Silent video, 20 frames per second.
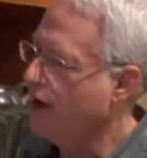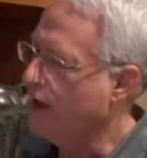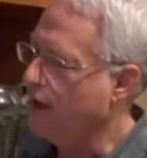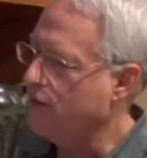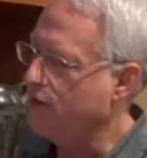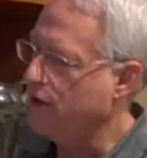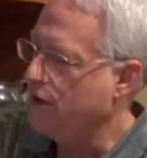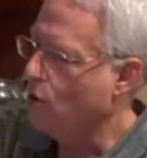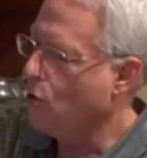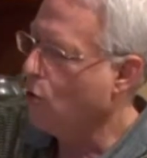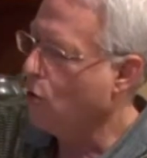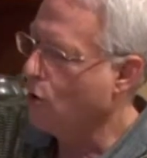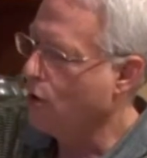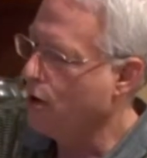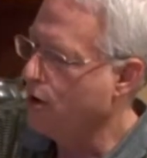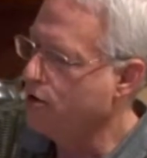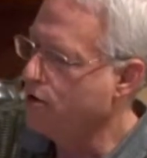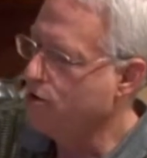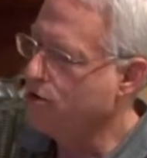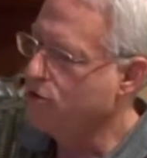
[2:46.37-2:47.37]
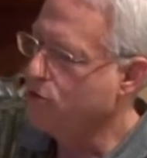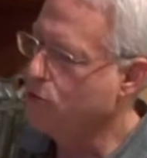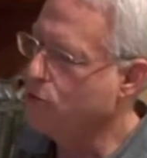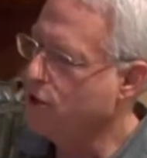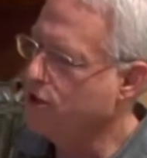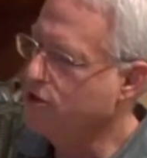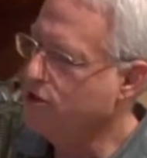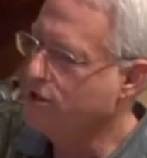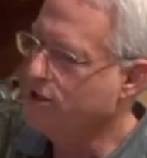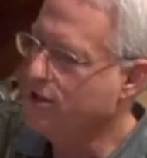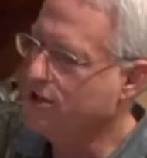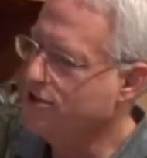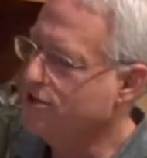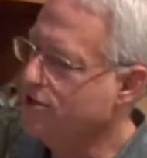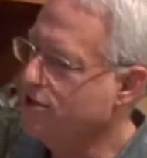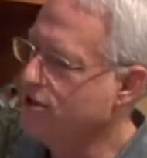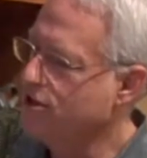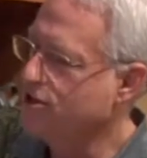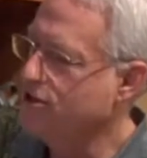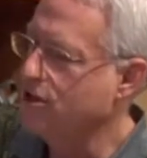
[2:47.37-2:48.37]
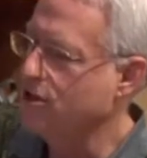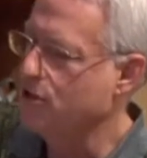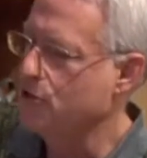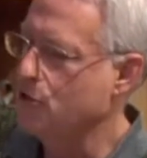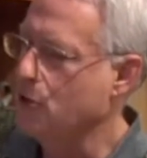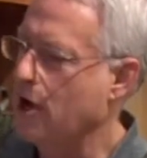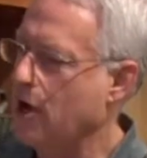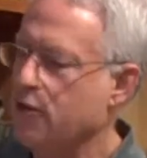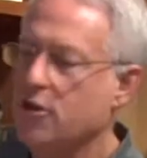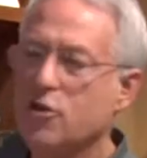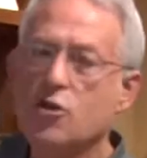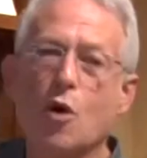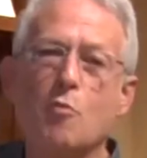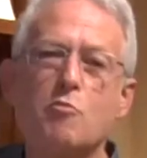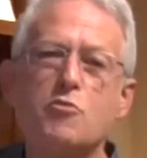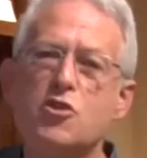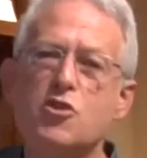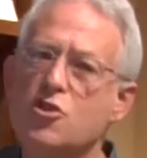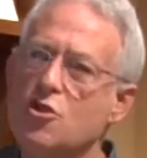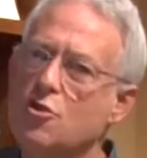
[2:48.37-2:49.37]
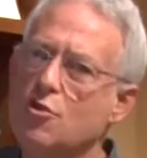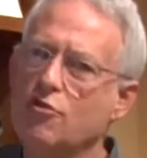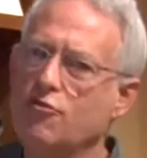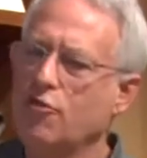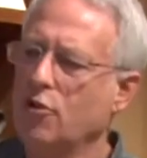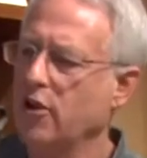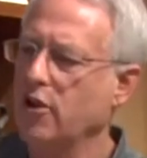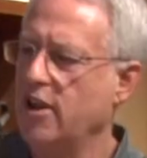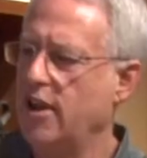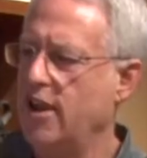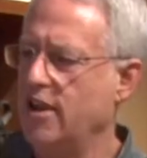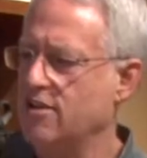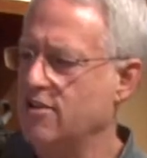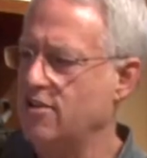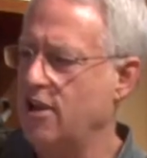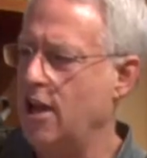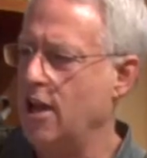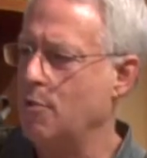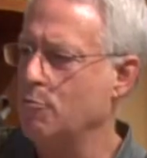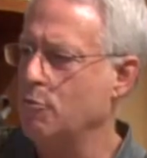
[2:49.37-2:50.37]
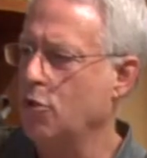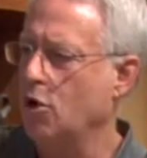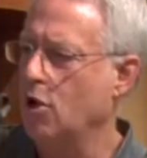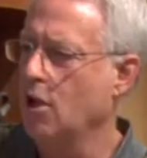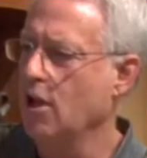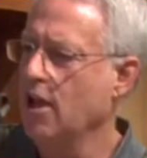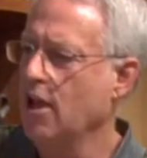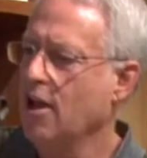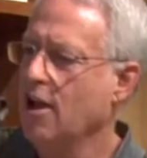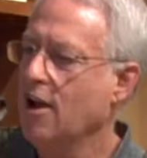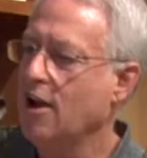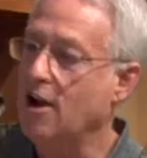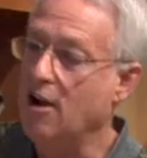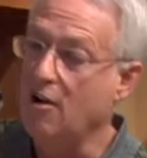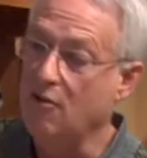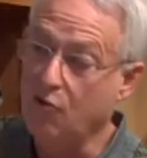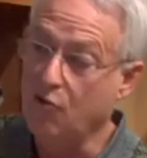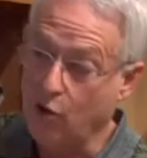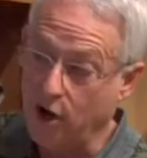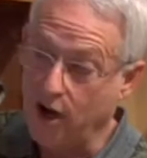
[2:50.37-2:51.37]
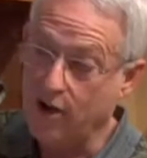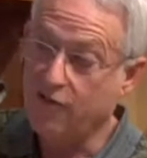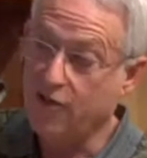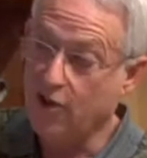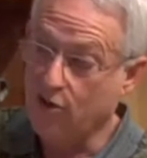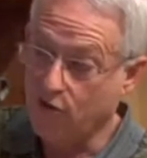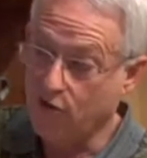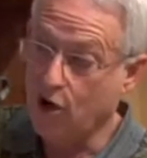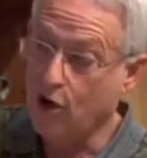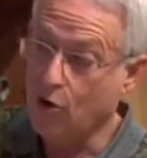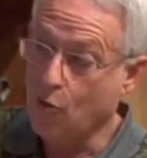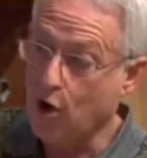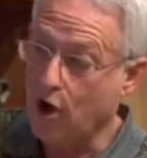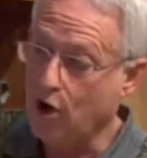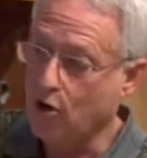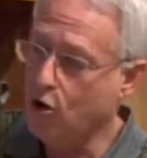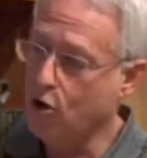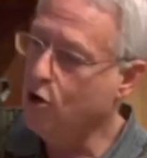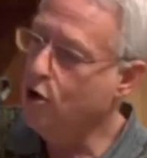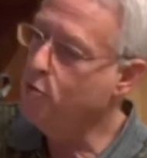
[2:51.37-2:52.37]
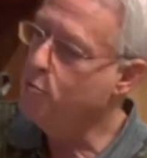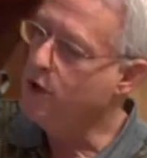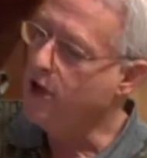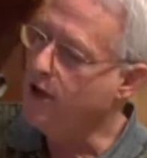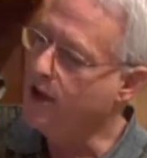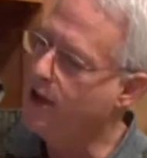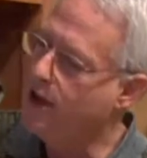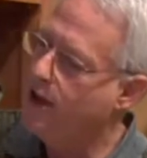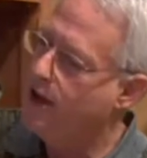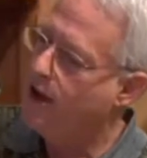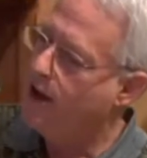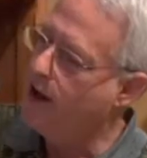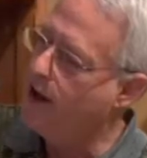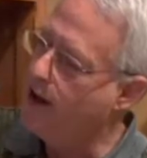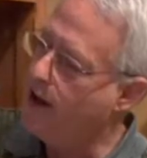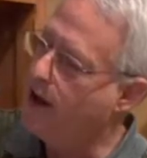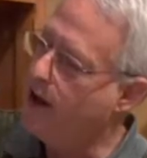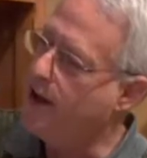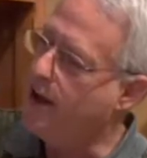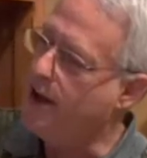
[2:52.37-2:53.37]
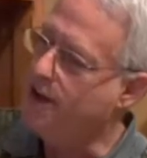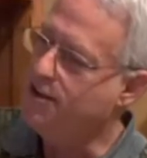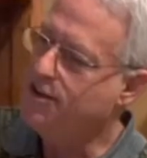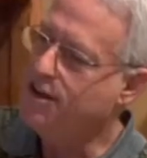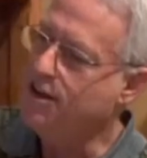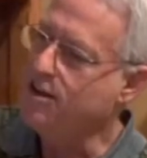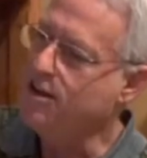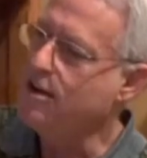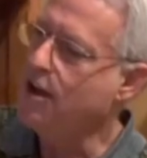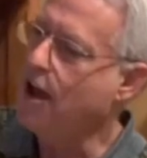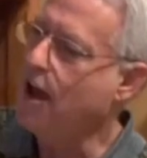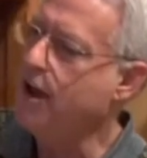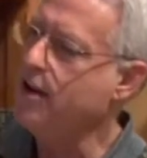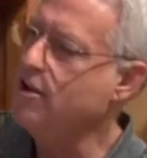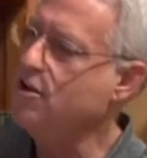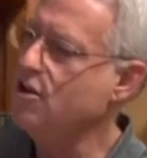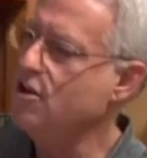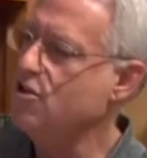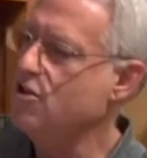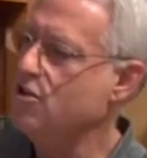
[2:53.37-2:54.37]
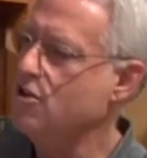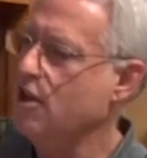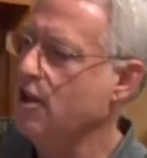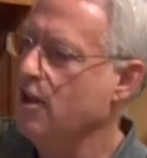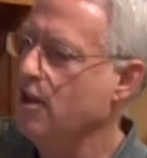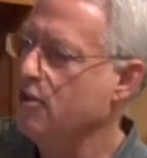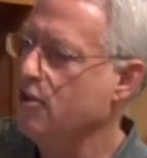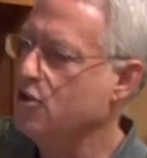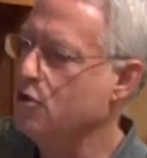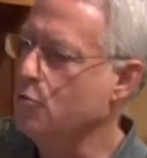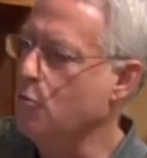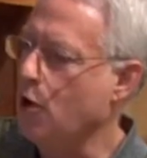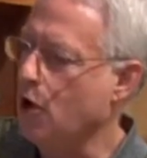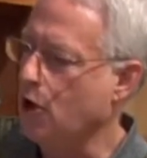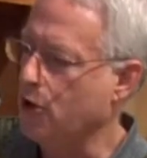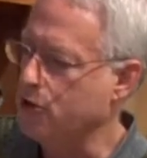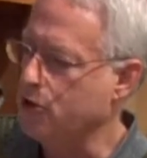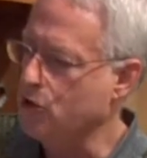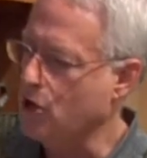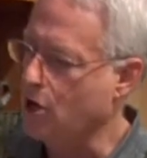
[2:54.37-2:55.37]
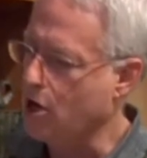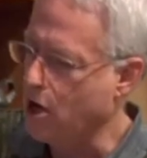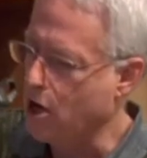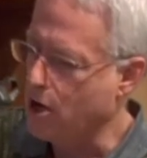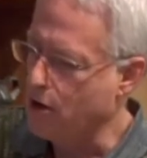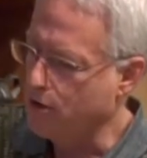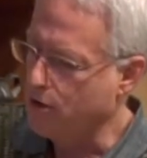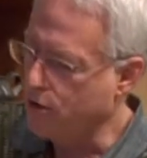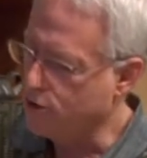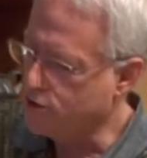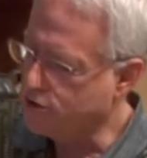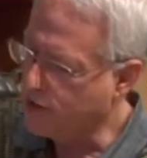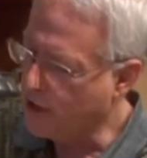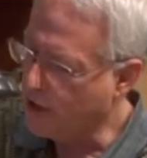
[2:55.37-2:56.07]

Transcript: and the orange is rich and consistent throughout. This is a beautiful example of what I feel very well could be an 1890s small jar. There's